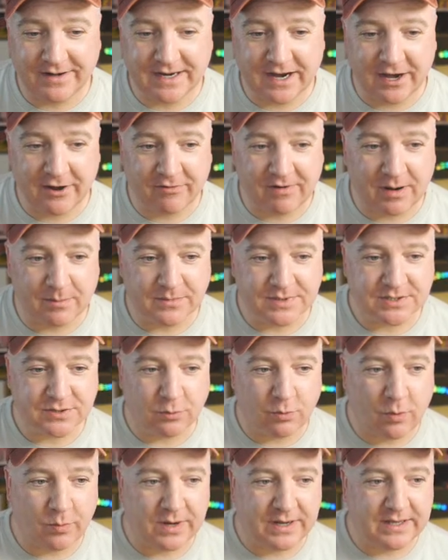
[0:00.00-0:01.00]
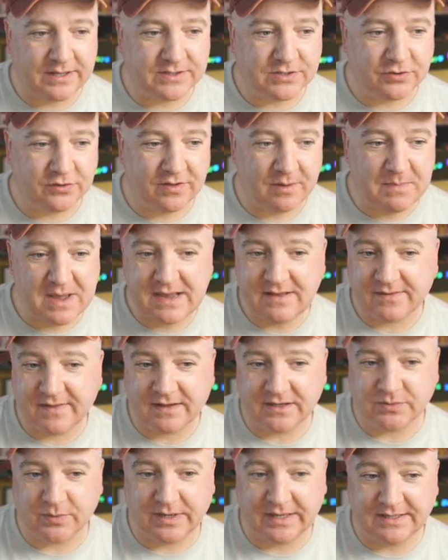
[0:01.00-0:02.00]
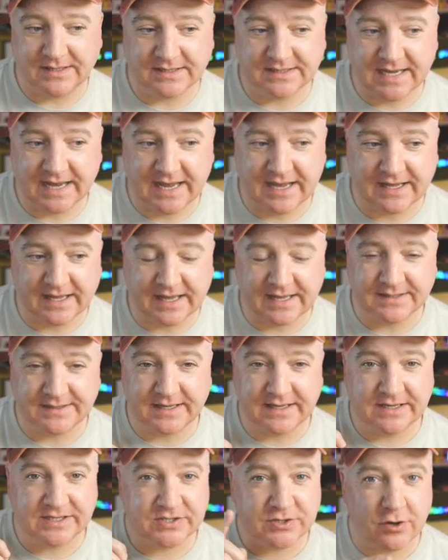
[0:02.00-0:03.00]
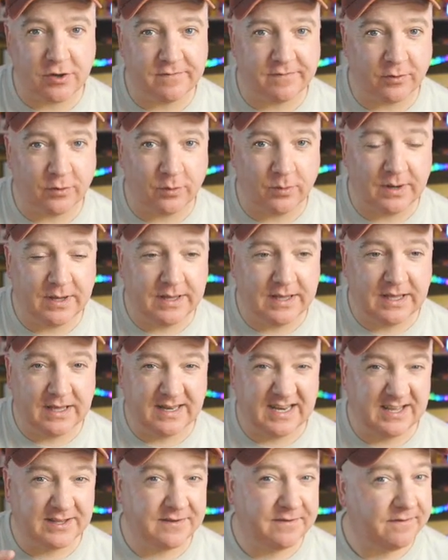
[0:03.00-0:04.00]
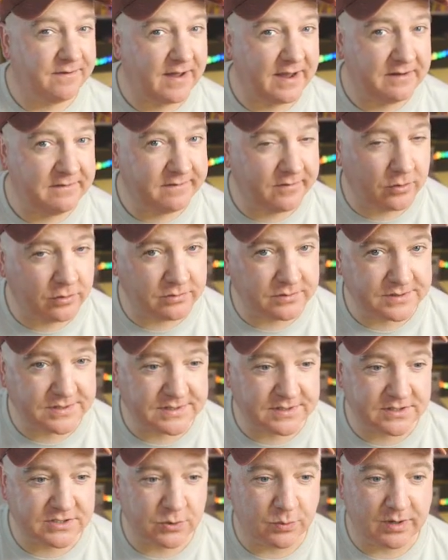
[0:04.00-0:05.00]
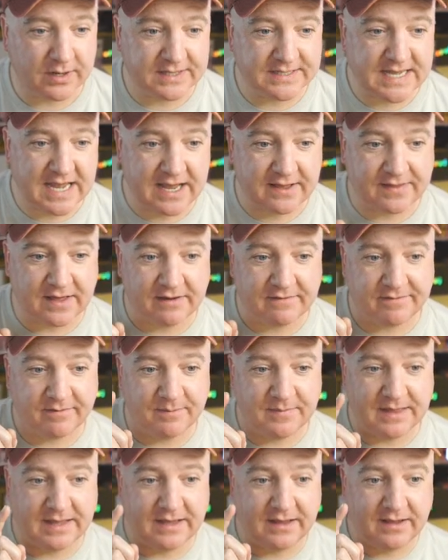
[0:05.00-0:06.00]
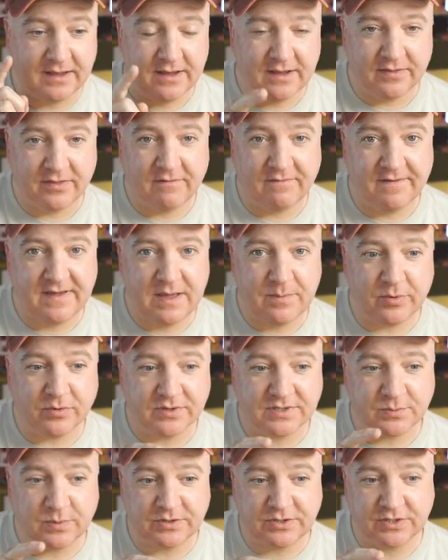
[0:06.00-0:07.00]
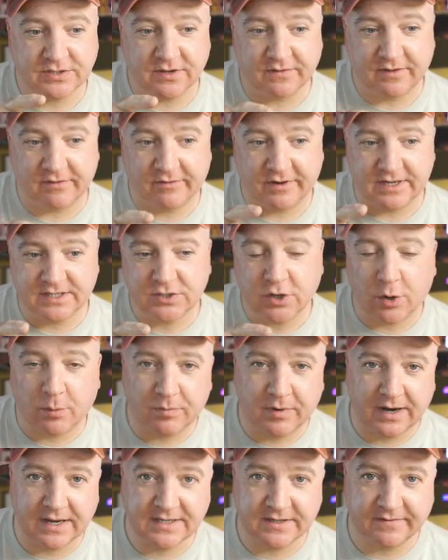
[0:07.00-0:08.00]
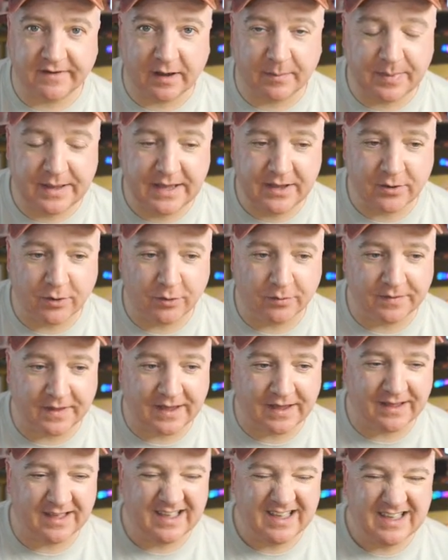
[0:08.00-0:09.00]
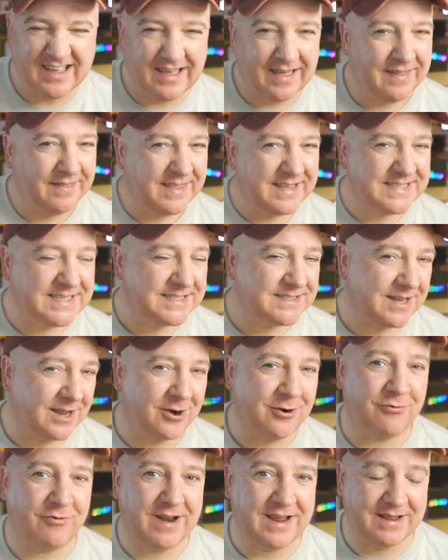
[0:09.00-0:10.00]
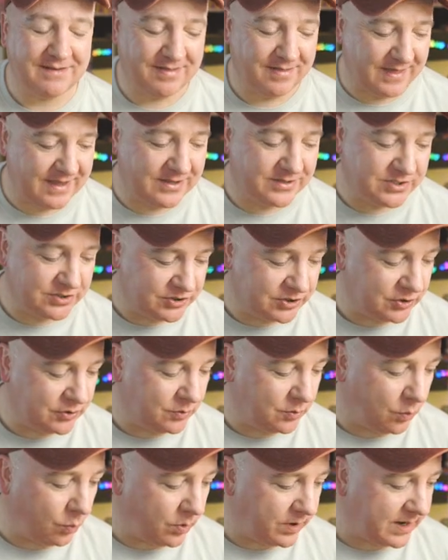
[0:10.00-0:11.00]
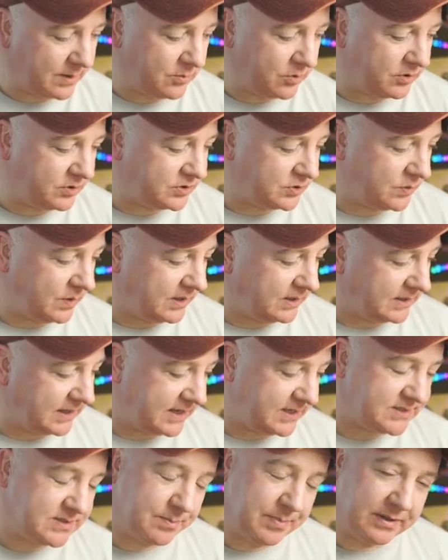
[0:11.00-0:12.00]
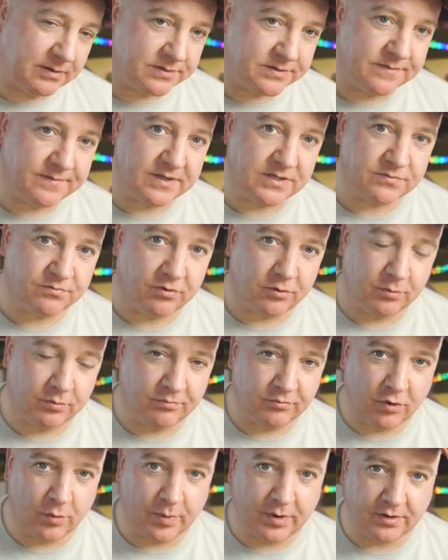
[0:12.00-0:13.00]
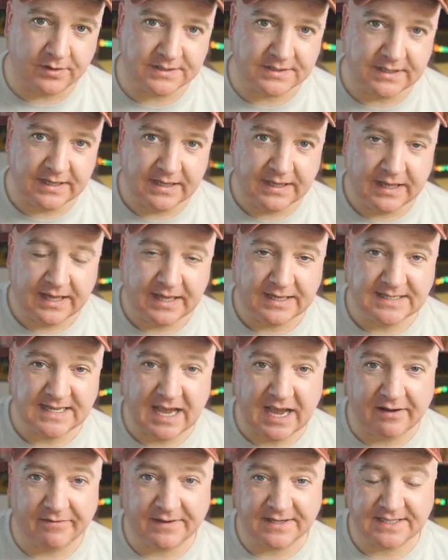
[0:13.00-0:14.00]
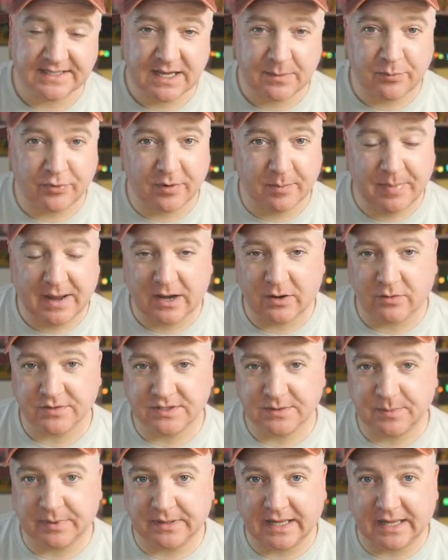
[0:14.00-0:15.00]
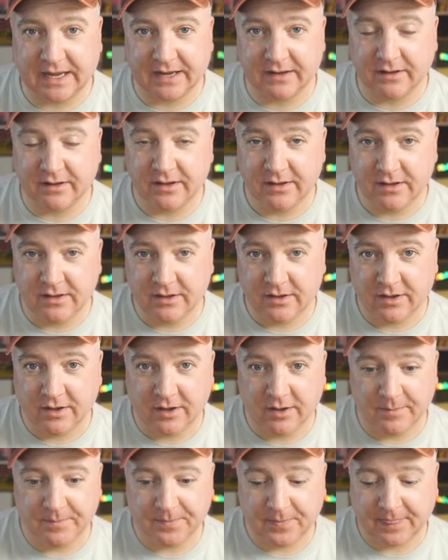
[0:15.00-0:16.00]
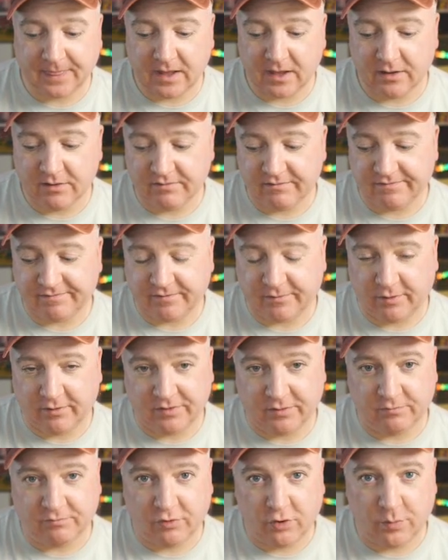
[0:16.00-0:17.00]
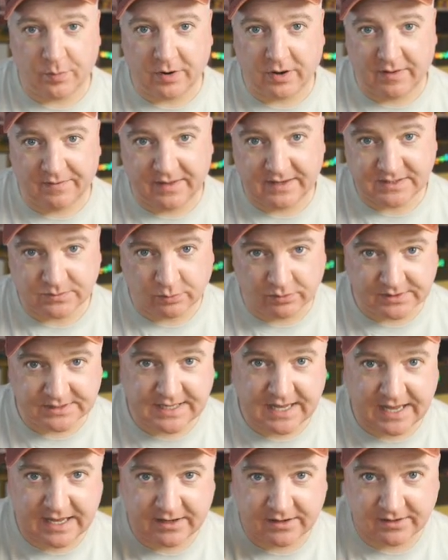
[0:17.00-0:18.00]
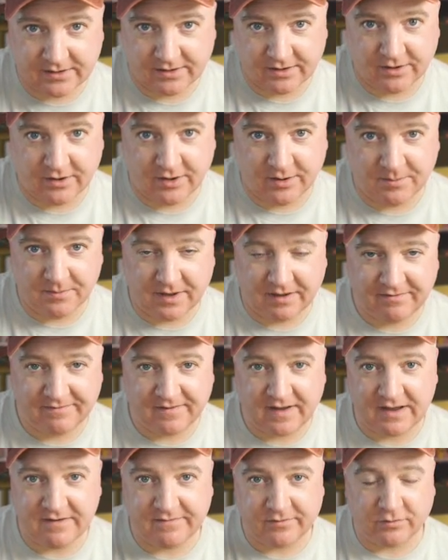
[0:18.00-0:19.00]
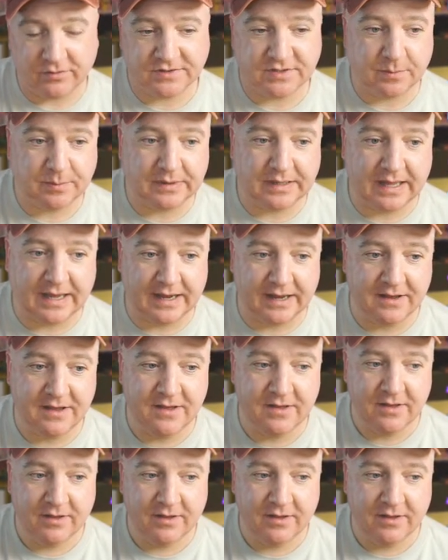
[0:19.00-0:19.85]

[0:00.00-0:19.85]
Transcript: diagram so what we need to do the main things we need to take is the servo needs 5 volts so we're going to take that from the the V bus which is on the very top right of our Pico there this isn't a great thing to do what I'm going to do in later builds of this ro robot is have a separate power supply um, for the robot and this will take um, a 5 volt supply